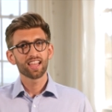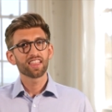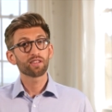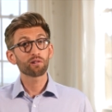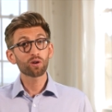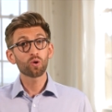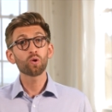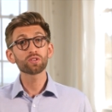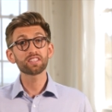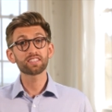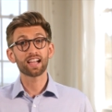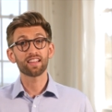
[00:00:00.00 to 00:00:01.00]
there are
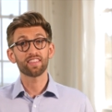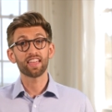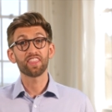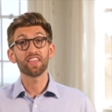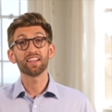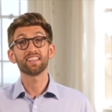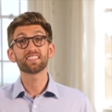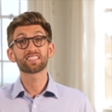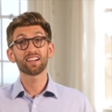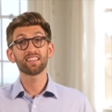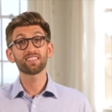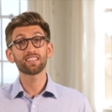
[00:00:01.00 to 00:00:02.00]
courses out there that are
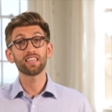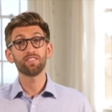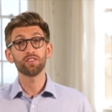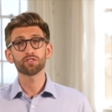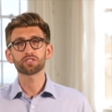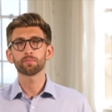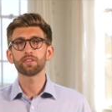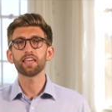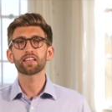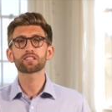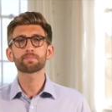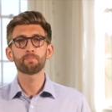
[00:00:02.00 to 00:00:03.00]
designed to give you some of the
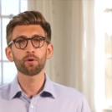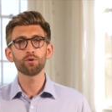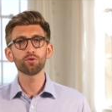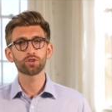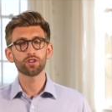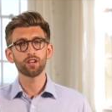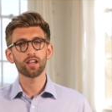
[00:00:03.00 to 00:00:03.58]
exposure